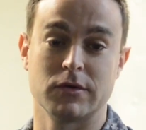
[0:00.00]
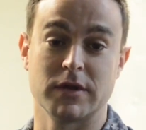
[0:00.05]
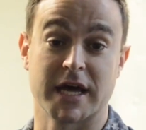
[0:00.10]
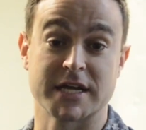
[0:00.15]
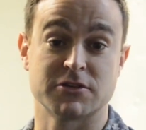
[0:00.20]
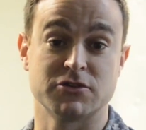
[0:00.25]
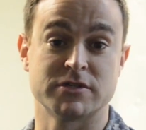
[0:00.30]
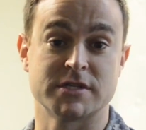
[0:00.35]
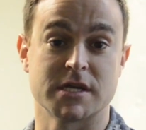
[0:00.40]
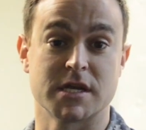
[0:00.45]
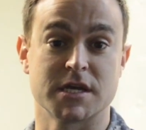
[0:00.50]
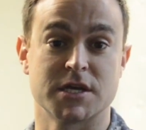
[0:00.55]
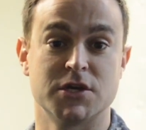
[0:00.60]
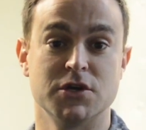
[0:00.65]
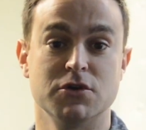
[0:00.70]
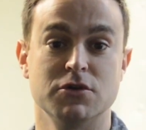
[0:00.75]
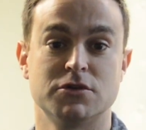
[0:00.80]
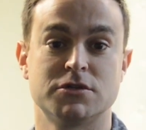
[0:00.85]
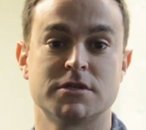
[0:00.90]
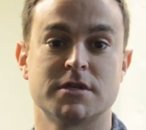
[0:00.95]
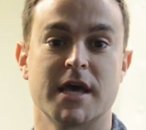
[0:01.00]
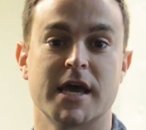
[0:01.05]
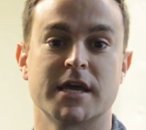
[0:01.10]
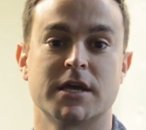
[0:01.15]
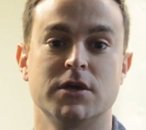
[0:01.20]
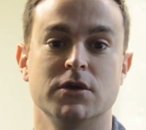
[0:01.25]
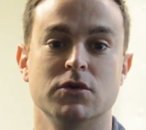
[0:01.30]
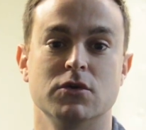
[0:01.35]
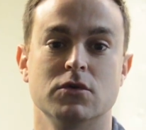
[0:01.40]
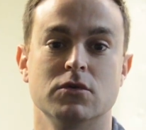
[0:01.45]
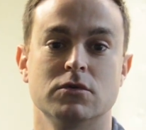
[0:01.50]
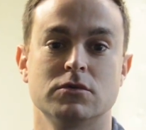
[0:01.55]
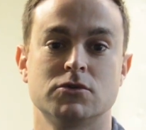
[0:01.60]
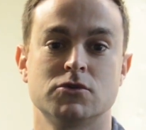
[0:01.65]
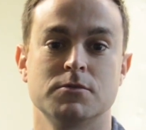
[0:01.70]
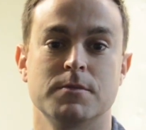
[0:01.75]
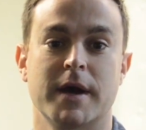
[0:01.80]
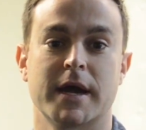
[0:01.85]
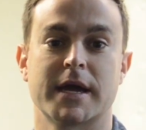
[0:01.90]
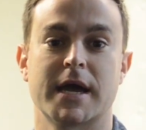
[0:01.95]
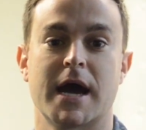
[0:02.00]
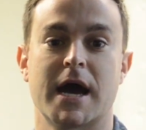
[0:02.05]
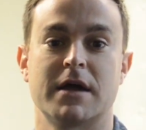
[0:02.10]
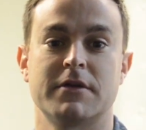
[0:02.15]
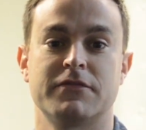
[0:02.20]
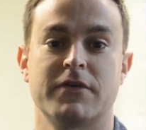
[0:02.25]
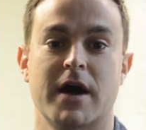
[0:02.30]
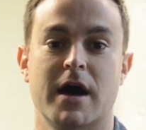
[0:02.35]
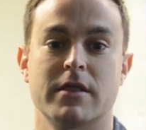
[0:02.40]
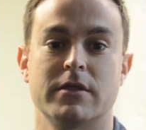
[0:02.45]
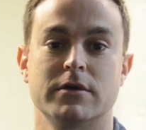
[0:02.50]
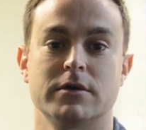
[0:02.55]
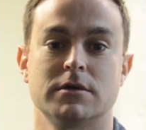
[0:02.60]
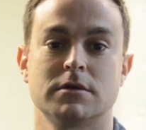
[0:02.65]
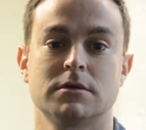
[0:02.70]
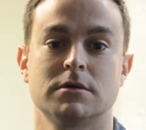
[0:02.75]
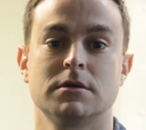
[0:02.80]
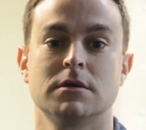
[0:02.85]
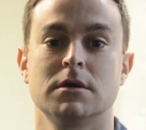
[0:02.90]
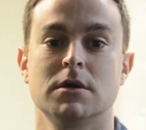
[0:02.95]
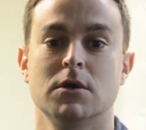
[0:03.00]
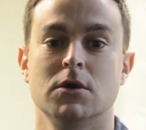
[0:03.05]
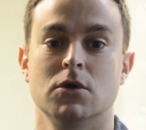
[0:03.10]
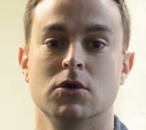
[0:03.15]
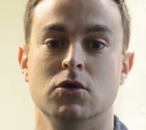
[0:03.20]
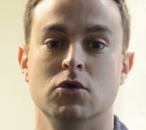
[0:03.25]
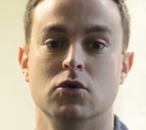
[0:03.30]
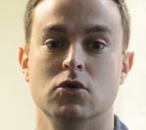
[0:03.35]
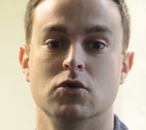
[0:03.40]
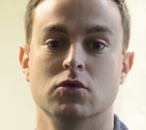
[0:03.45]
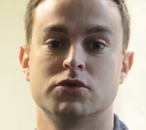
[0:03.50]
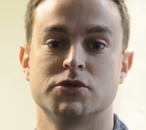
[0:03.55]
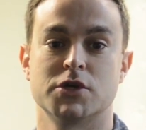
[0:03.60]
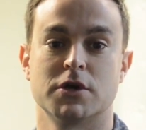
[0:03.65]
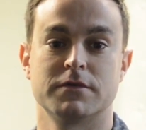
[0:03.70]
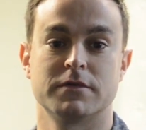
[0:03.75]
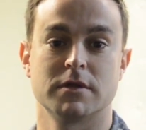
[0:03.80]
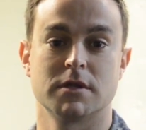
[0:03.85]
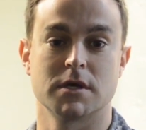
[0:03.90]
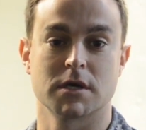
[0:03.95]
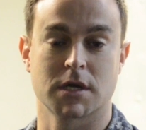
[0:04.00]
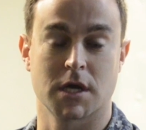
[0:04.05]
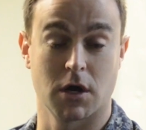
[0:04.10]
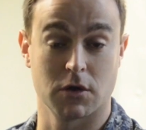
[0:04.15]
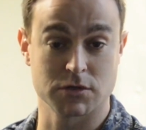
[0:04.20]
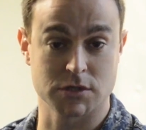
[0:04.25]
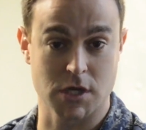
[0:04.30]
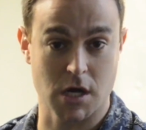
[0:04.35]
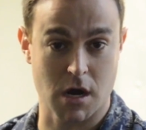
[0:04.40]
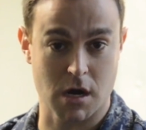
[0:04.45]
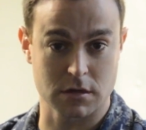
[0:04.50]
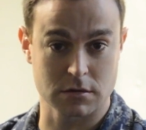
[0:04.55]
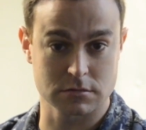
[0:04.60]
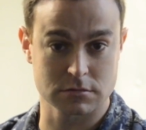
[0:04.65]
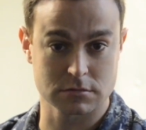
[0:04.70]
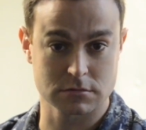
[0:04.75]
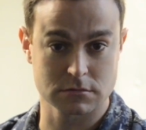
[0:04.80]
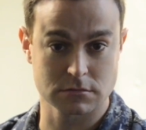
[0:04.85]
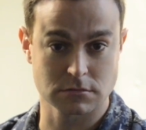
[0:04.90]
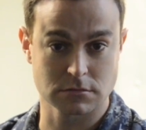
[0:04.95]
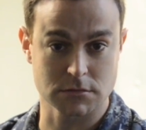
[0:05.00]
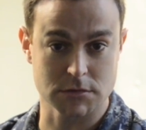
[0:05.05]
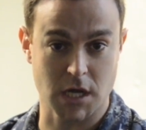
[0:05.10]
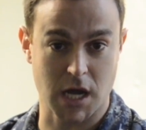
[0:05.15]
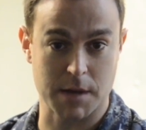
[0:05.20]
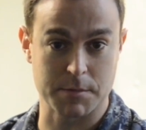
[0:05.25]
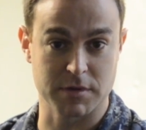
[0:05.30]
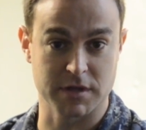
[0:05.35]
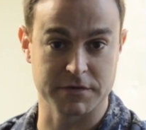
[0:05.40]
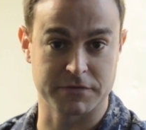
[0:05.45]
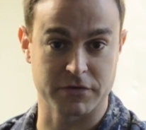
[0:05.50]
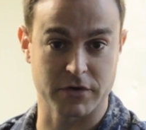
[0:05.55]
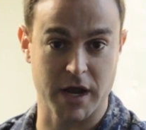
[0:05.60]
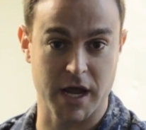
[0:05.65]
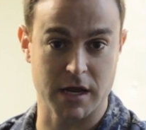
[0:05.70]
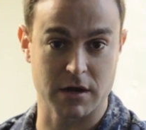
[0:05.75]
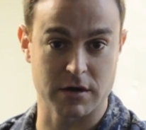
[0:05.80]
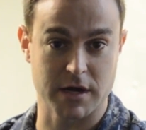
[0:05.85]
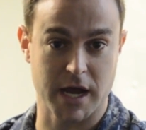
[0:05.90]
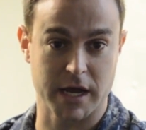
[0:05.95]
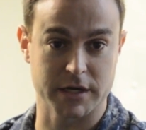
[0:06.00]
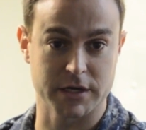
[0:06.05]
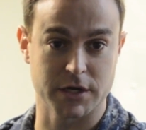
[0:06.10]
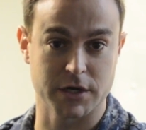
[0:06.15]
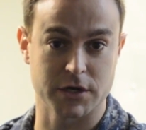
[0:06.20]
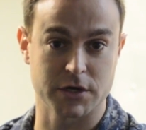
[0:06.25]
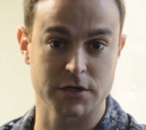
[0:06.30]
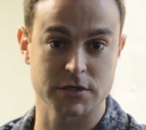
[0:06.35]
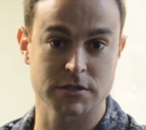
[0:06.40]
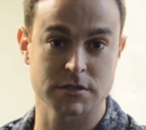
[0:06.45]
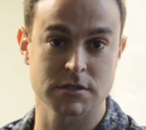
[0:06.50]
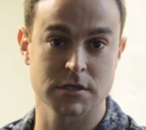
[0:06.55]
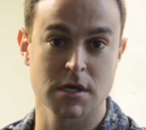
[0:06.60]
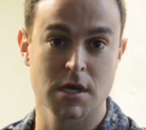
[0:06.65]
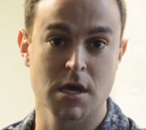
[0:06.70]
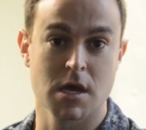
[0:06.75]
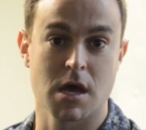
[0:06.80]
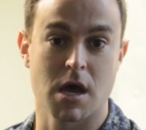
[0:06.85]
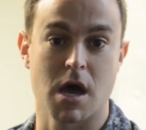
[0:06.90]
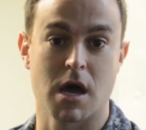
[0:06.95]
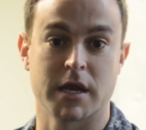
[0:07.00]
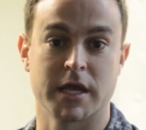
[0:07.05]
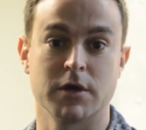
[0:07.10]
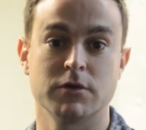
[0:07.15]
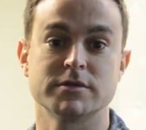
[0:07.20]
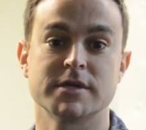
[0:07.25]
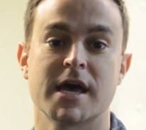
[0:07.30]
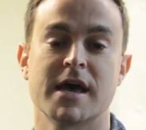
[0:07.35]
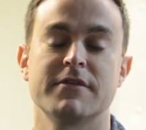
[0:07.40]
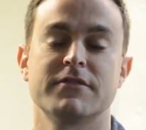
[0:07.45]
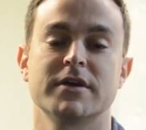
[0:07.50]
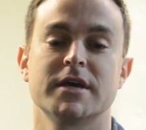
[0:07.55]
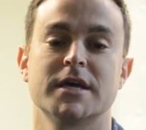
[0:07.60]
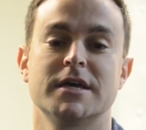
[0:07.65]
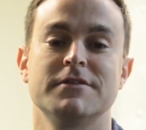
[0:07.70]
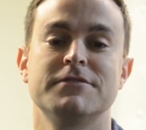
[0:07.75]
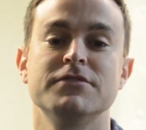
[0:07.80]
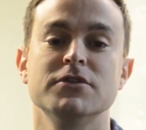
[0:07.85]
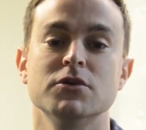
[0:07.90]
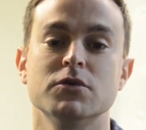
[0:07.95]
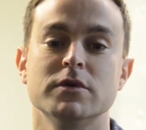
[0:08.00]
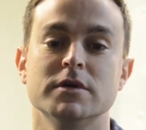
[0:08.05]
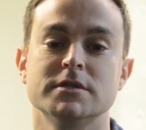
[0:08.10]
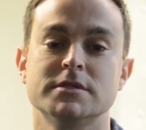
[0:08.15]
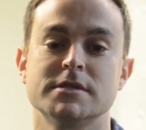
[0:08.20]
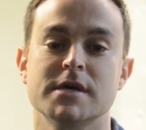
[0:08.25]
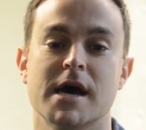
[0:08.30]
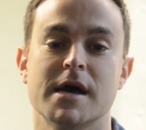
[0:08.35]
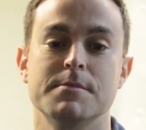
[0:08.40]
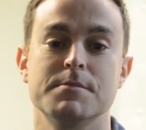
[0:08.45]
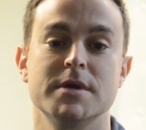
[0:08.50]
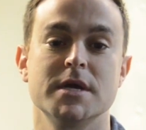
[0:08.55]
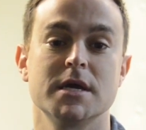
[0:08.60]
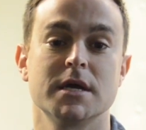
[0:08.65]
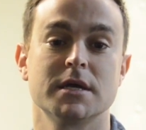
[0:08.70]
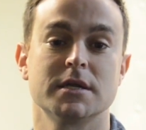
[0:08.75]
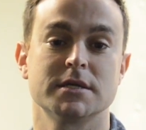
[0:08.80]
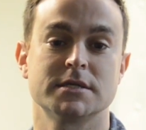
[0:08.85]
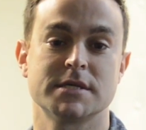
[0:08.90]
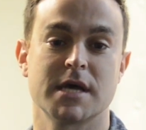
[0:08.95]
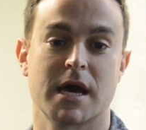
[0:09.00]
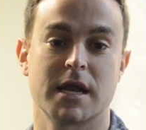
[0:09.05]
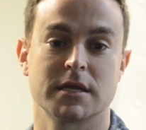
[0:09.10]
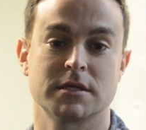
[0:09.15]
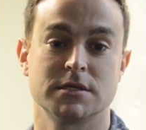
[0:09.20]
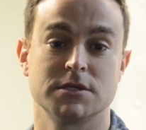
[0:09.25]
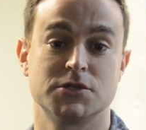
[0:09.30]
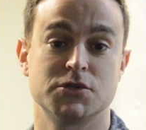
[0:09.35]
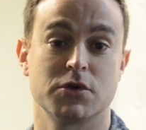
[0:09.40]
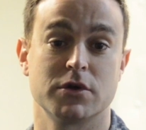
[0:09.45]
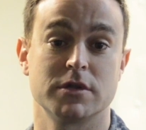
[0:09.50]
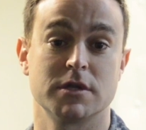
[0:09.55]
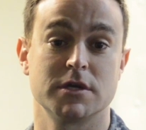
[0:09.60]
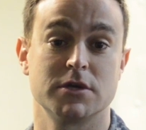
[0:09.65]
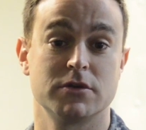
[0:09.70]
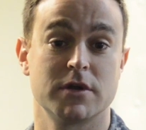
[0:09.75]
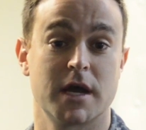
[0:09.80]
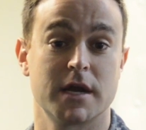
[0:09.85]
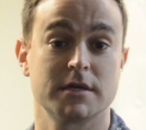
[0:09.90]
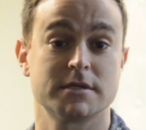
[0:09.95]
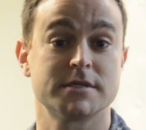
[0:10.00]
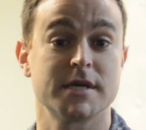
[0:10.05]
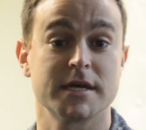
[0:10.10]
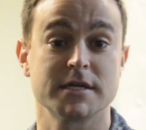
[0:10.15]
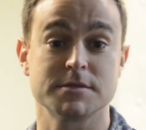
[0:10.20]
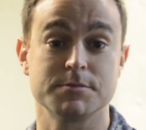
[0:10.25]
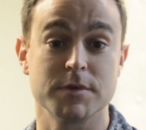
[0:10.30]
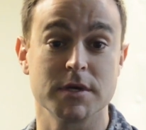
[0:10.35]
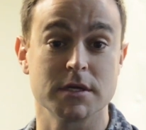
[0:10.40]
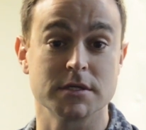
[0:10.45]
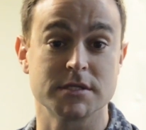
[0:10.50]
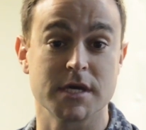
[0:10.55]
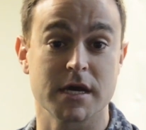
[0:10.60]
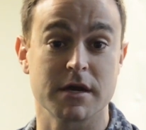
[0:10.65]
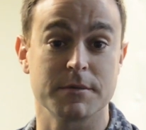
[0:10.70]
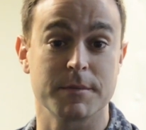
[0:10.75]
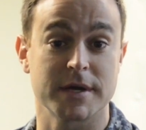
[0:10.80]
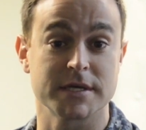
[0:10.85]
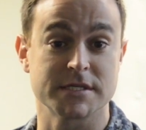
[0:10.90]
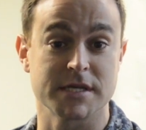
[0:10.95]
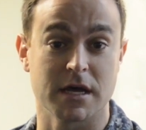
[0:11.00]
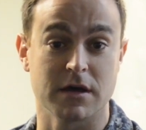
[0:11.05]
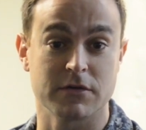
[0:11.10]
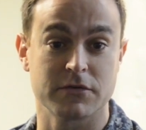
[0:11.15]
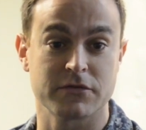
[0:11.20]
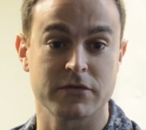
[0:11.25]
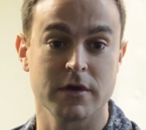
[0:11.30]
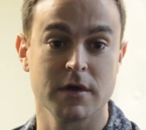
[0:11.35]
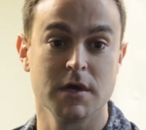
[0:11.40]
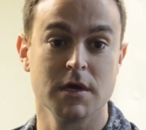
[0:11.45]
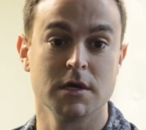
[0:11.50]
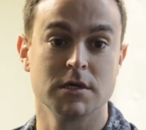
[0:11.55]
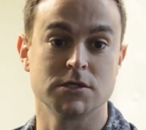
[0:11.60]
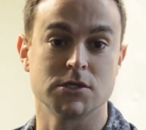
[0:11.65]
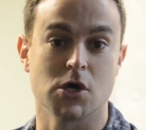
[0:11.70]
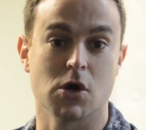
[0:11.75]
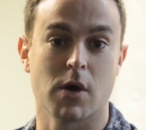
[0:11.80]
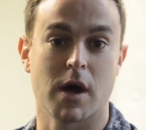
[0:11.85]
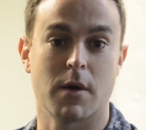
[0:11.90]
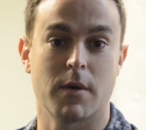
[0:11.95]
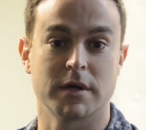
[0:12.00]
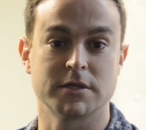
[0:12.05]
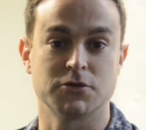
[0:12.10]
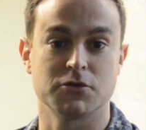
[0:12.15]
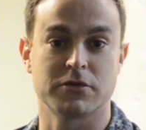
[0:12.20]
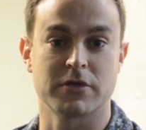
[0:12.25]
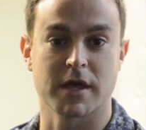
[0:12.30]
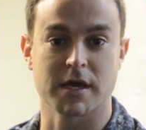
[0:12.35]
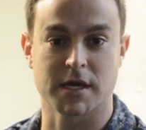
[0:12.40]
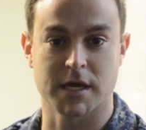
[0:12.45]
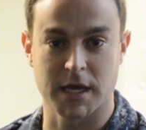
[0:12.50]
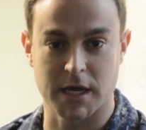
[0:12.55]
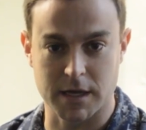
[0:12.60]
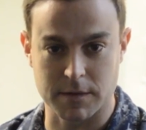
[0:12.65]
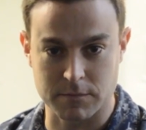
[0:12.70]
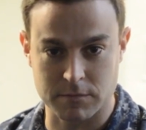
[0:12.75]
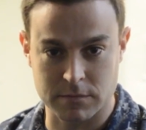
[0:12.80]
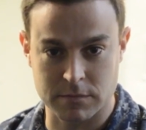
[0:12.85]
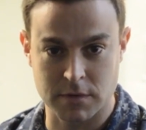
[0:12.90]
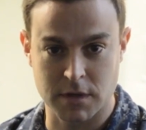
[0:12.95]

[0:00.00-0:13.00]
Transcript: would like to send a huge thank you to my godfather who served in the Coast Guard, I believe for 8 or 9 years, and he was a heavy influence on me in deciding to join the United States military myself. So I want to thank him,